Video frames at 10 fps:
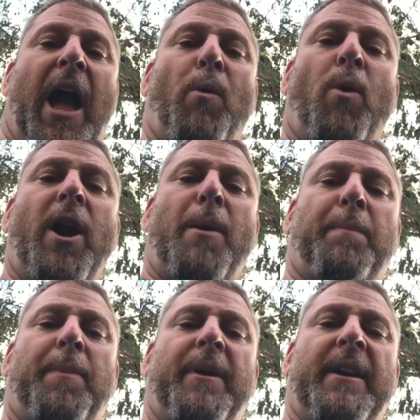I woke up.
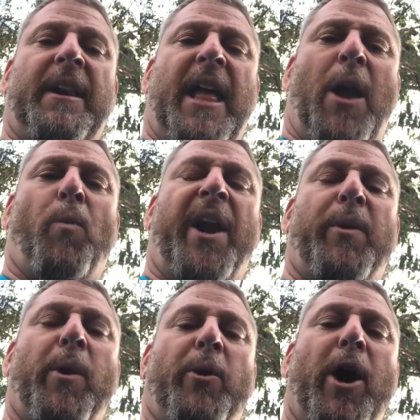And when
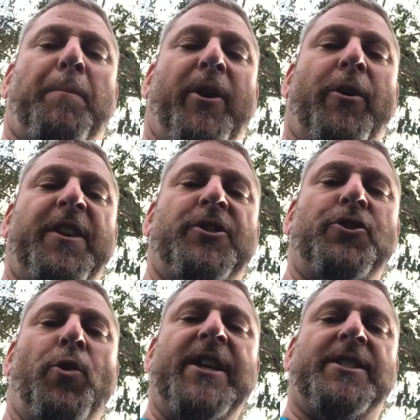I woke up, I heard these
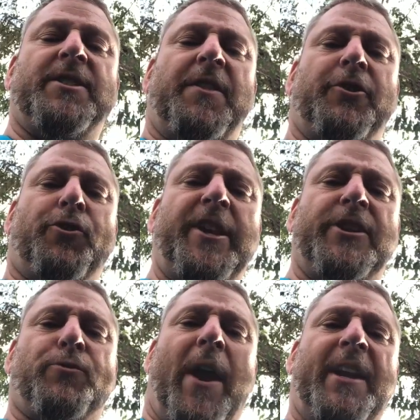noises in the
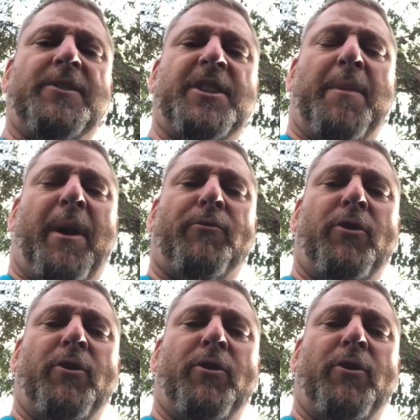trees right outside my